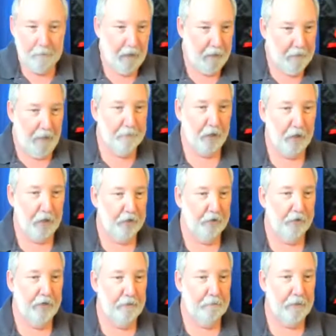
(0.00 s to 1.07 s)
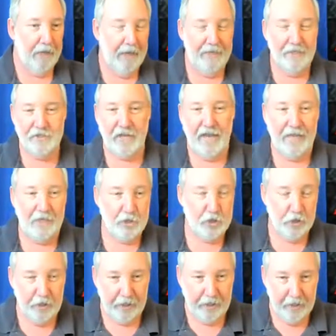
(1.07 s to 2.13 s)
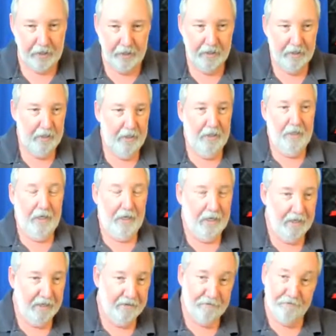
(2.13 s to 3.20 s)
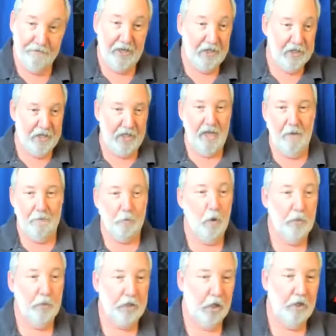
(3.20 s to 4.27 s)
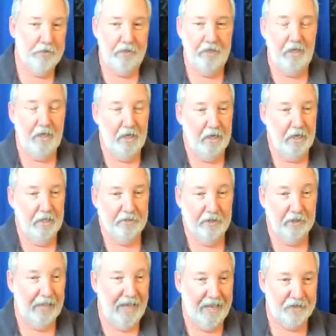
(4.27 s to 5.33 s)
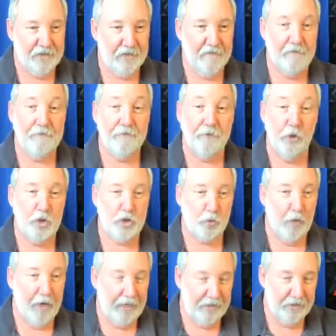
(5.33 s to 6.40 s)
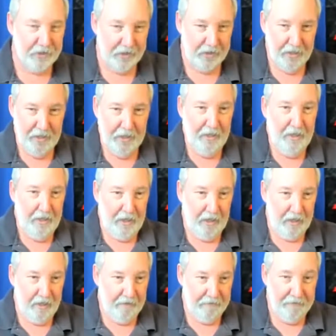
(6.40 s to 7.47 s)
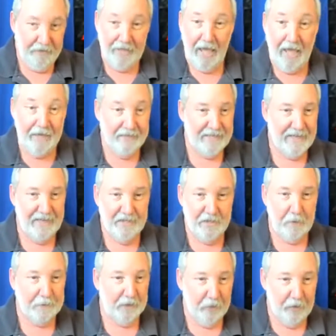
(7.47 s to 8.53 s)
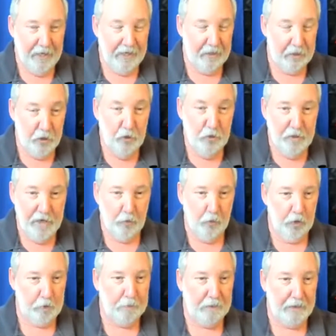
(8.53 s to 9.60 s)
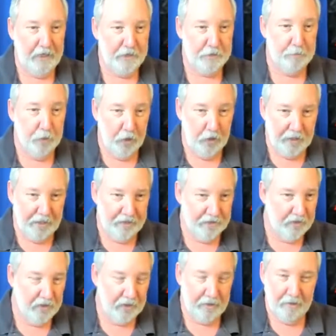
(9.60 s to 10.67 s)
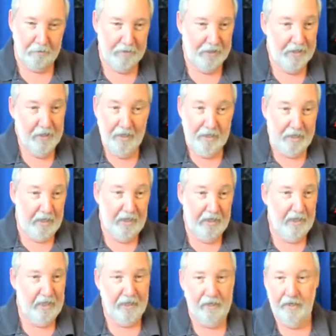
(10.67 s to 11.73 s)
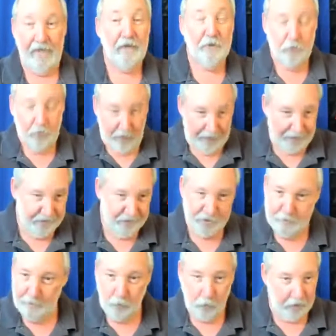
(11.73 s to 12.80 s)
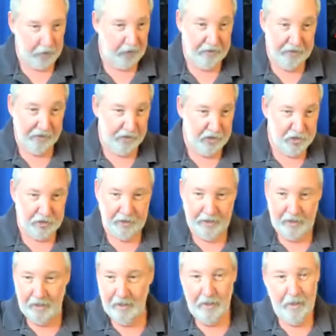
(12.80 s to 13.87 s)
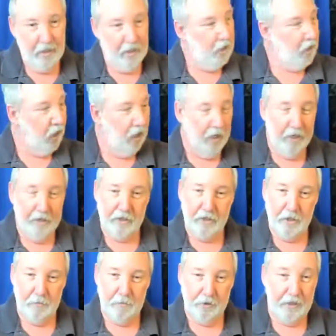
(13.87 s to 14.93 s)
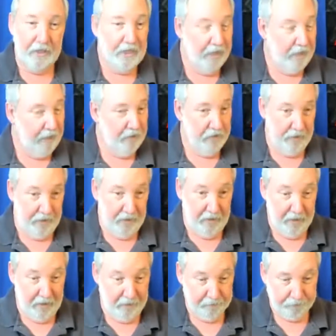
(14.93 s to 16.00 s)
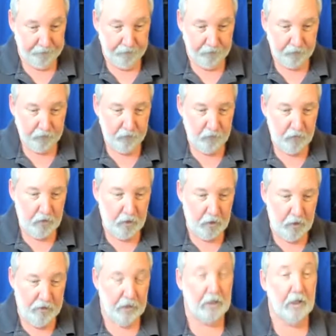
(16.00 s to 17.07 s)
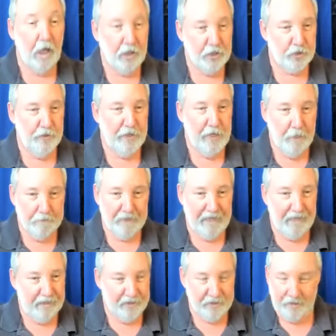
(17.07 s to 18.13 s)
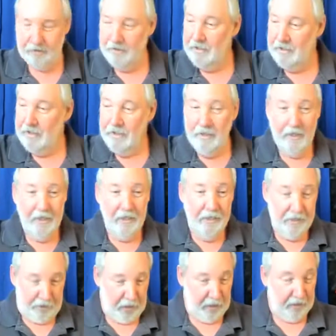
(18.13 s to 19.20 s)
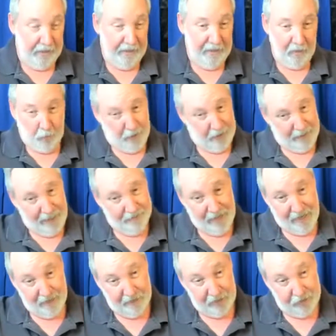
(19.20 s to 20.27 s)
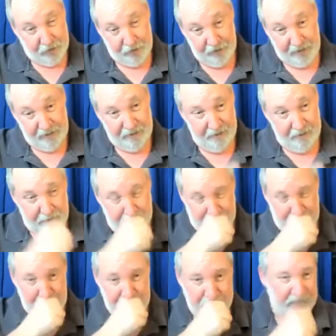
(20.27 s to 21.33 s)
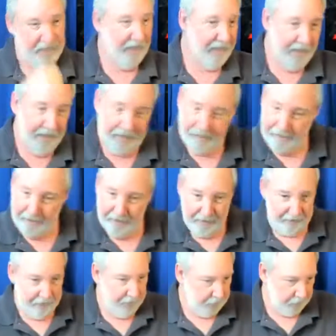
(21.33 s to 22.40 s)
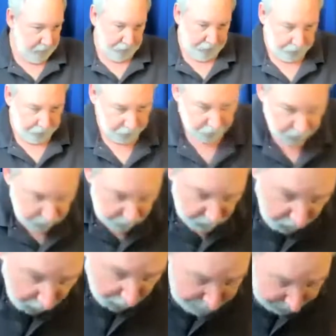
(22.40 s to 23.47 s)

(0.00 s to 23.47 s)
by my partner in Pi, Scott Jernigan, uh, finishing up what we call the uh, the last of the first rites of the N10008 new Network Plus book. He's going to come. He and Andrew Hutz has been working diligently on completing the uh, the glossary updates and culling and whatnot. That'll get turned in today, and I